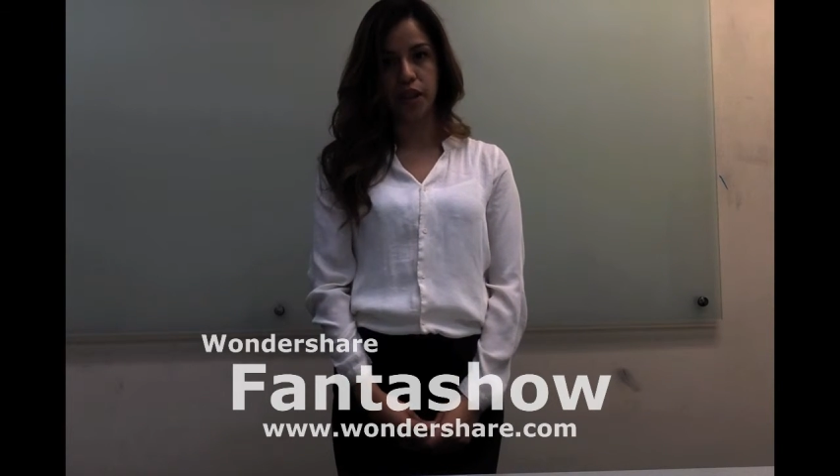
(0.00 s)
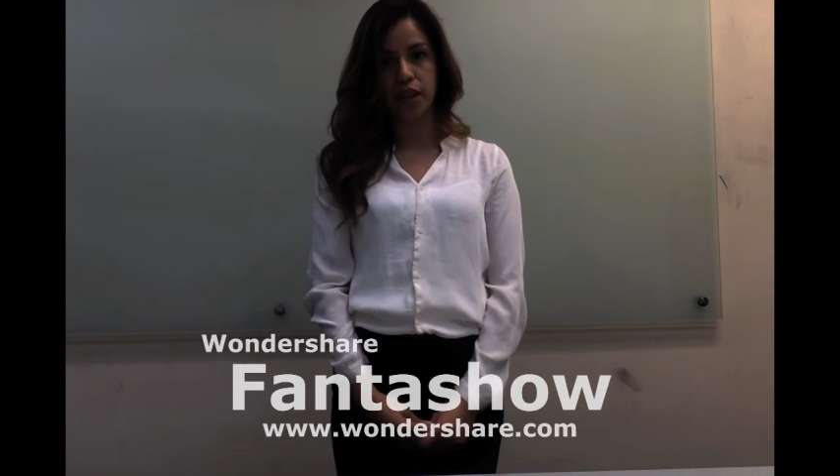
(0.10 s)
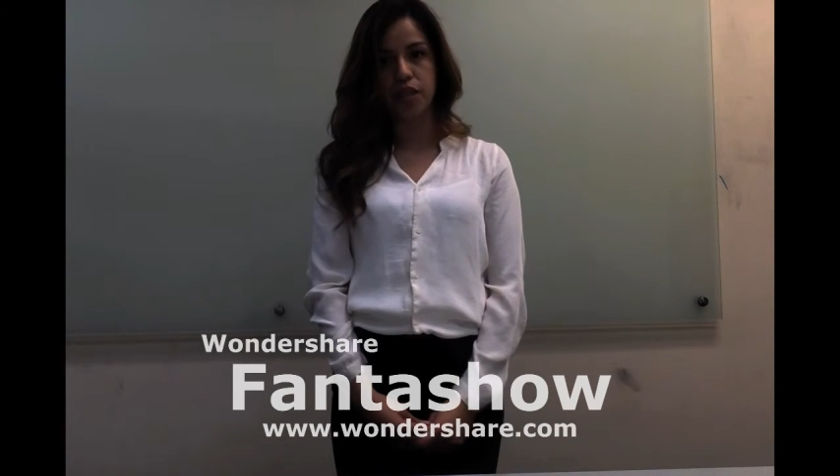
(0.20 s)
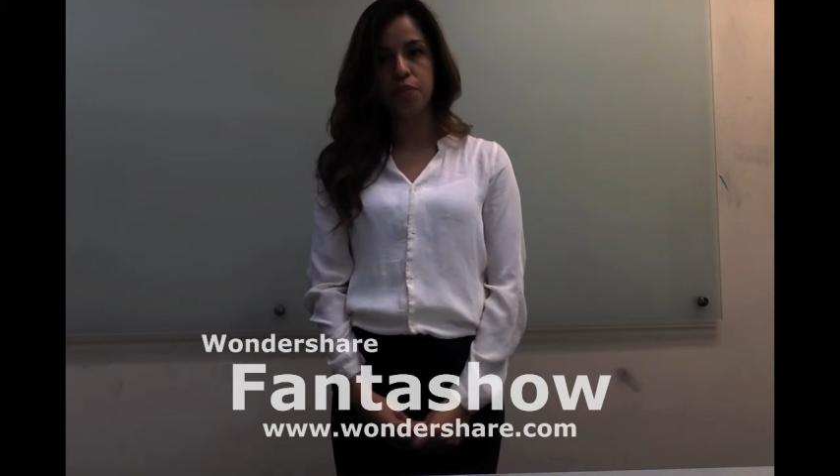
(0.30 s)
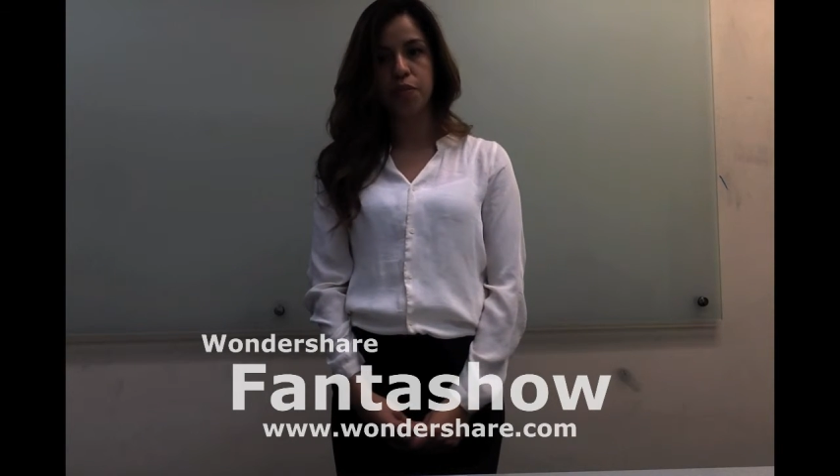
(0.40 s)
It
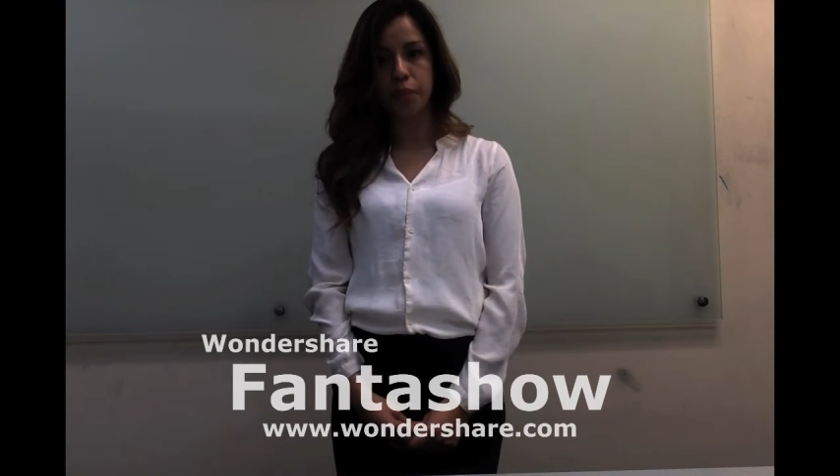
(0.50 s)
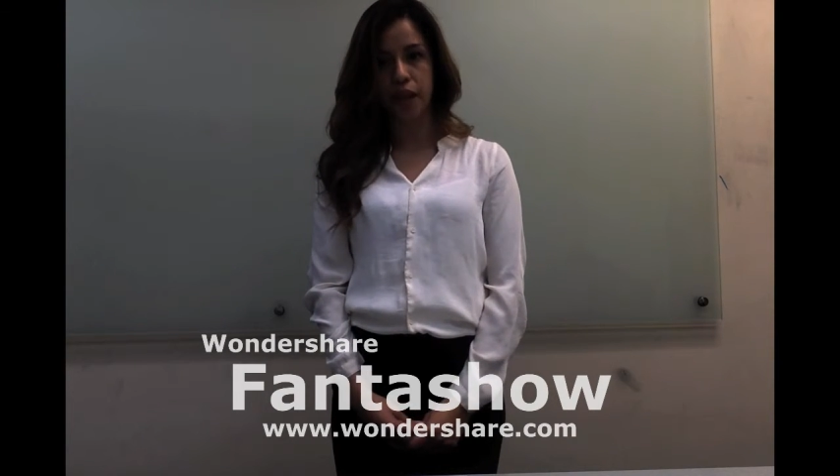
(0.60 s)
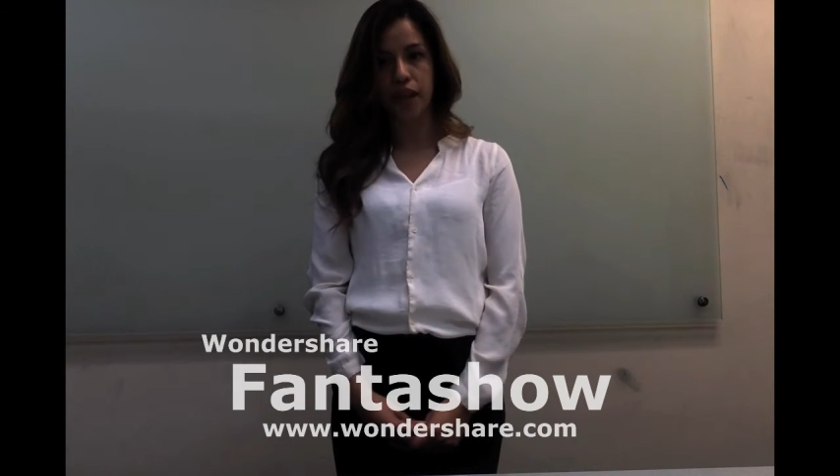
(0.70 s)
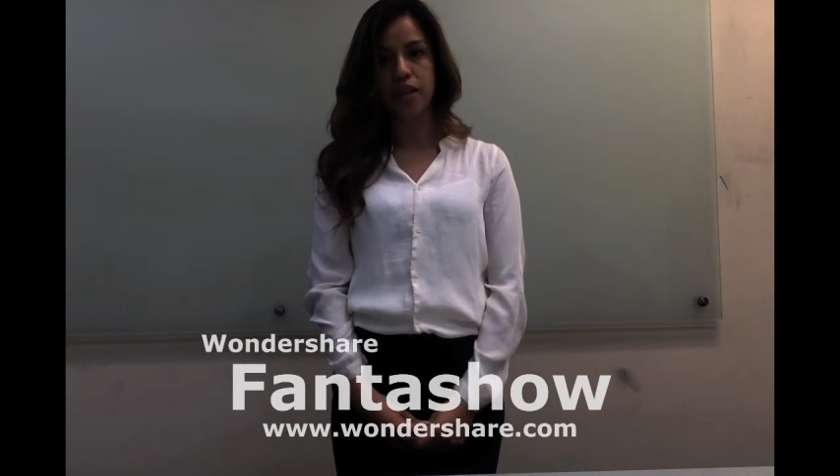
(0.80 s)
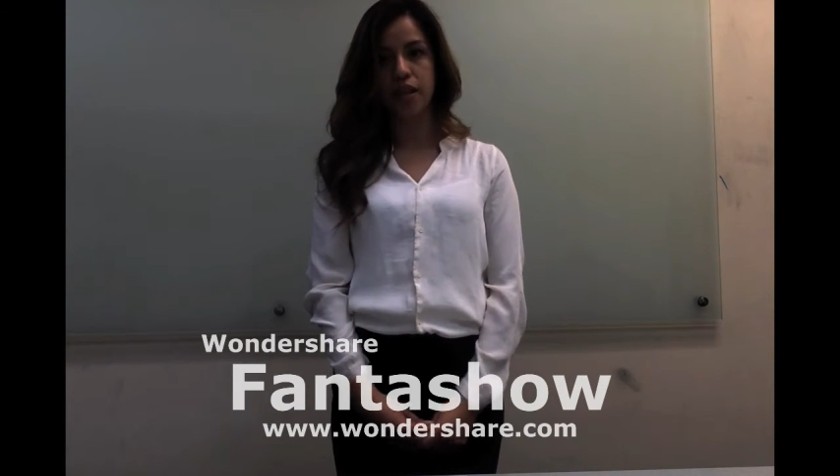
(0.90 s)
is
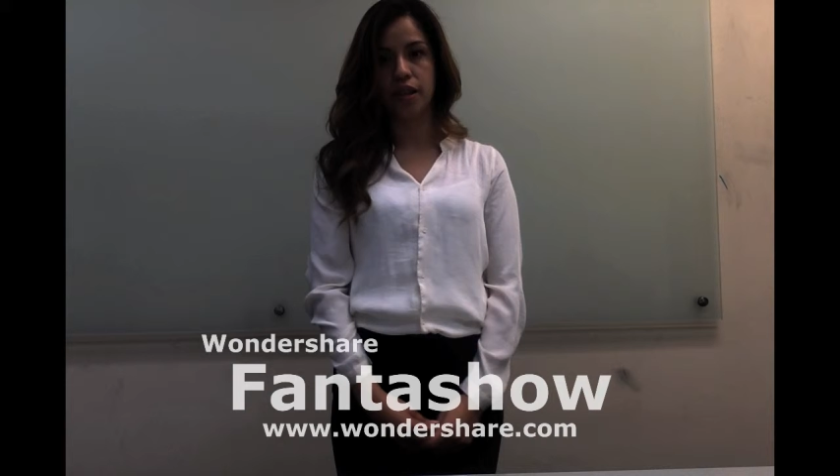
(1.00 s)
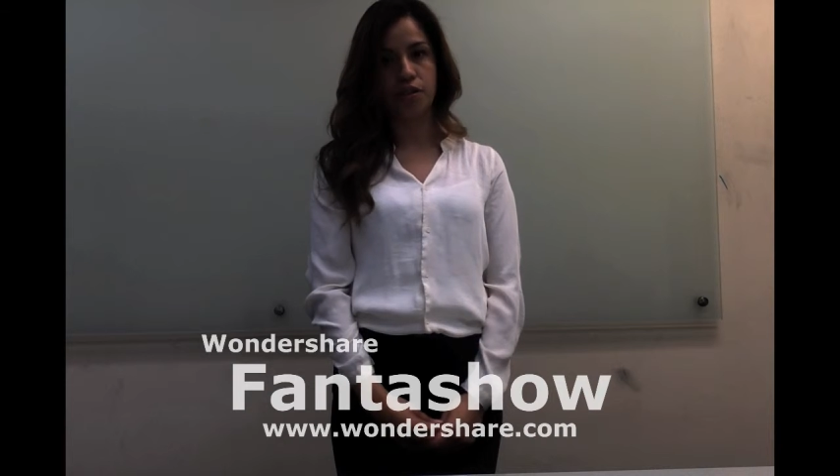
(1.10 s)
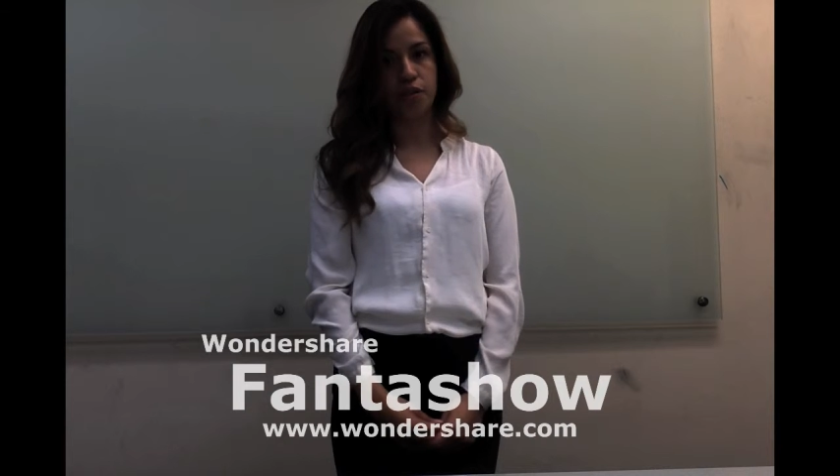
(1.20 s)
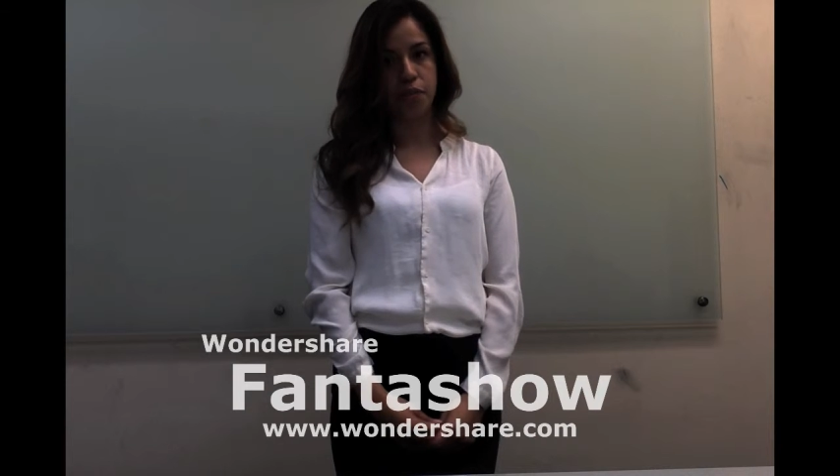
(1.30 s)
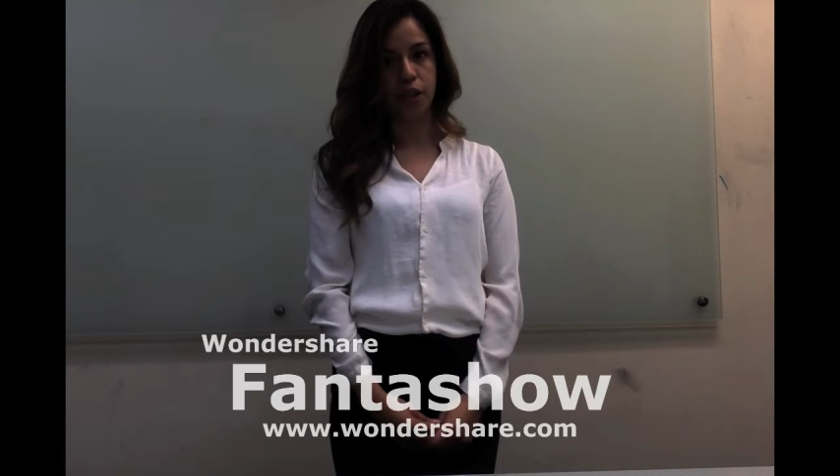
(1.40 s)
prepared at the end of
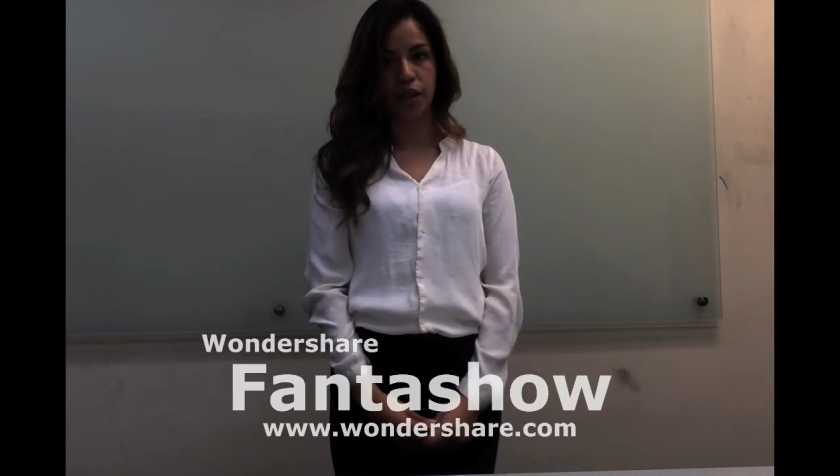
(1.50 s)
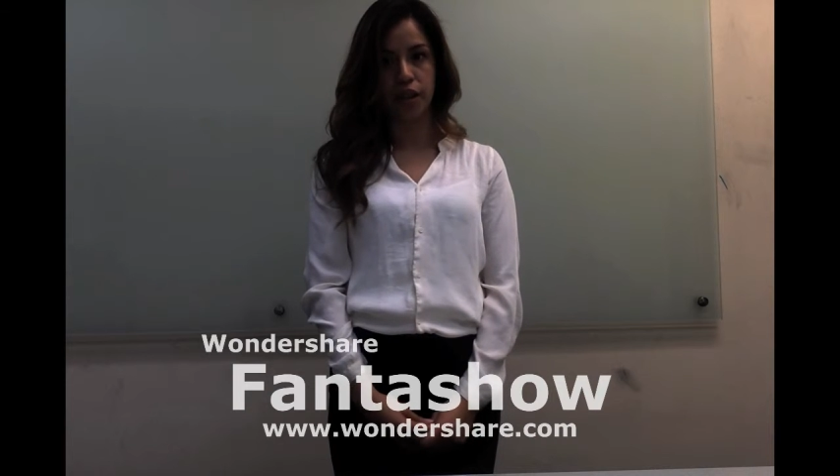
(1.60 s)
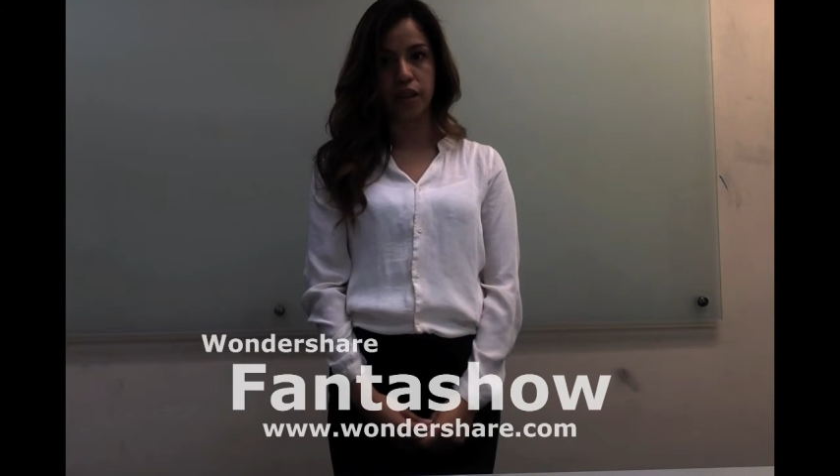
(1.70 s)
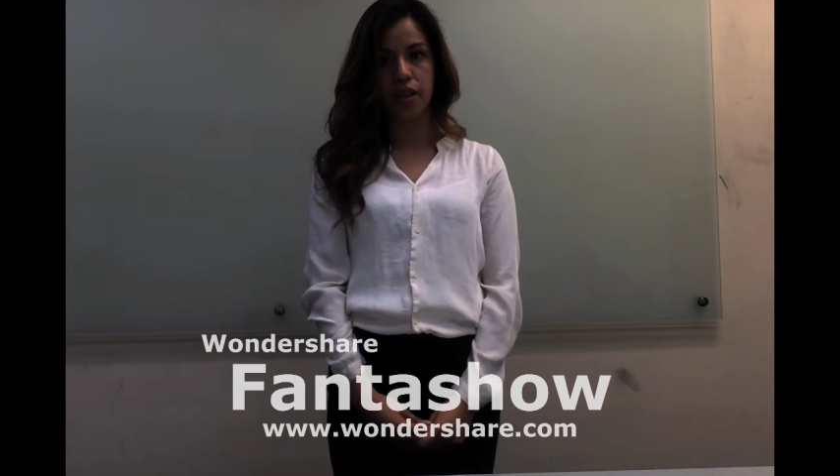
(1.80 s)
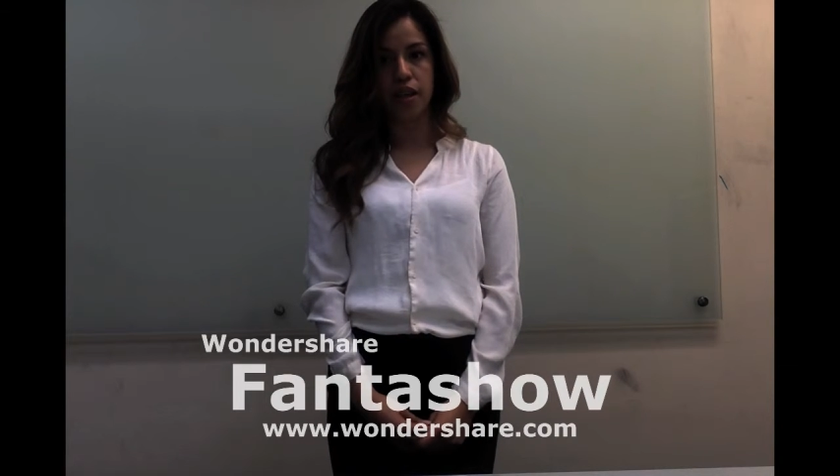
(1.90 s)
the period.